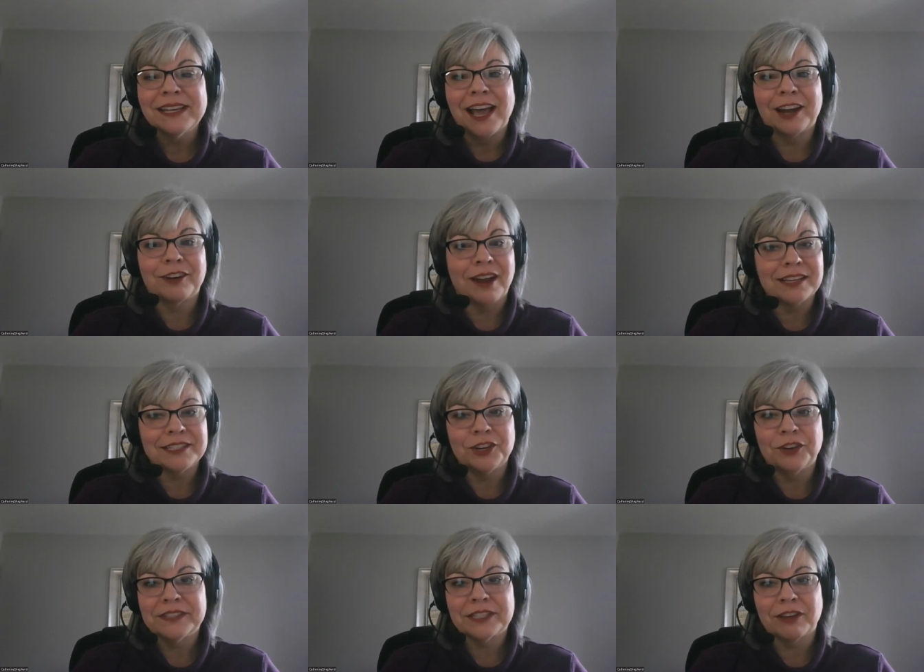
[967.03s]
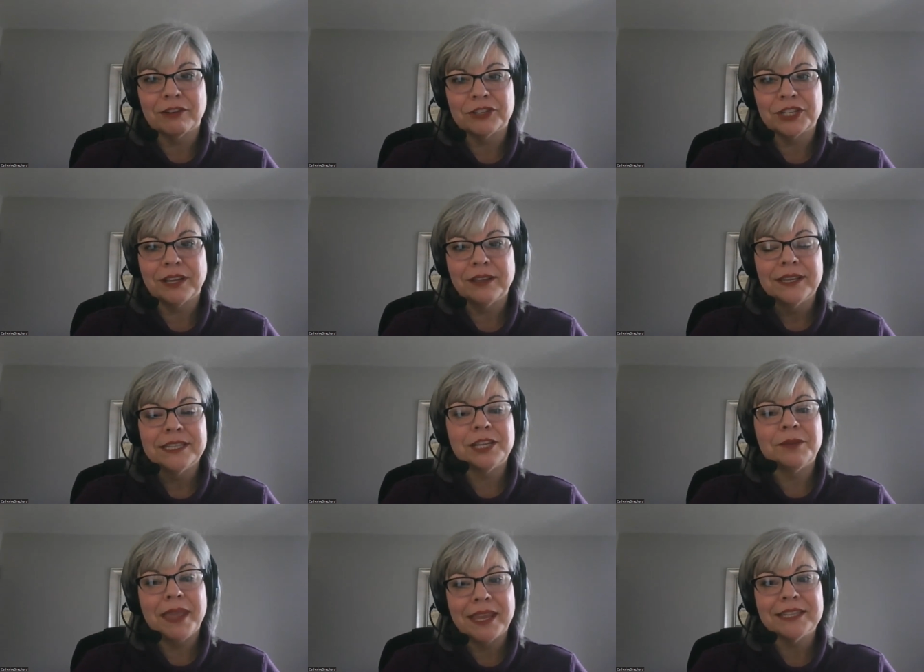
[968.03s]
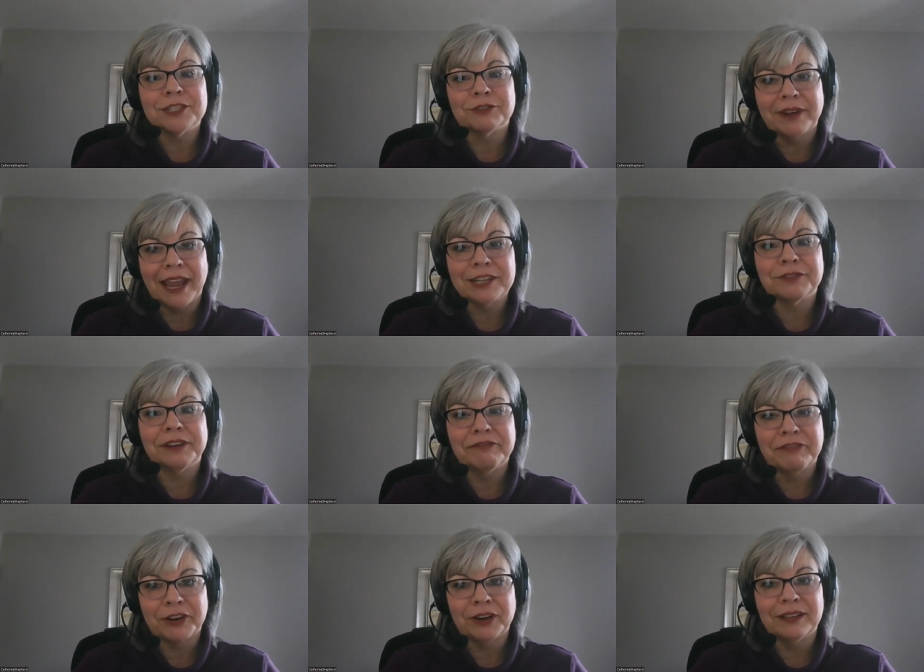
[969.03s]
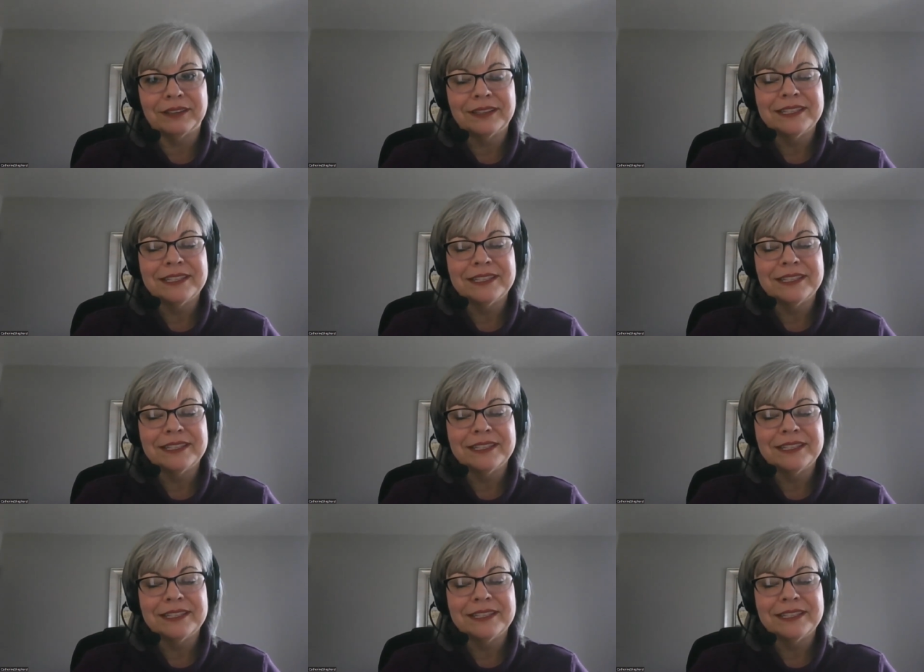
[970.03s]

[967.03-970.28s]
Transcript: across Nova Scotia to make a direct referral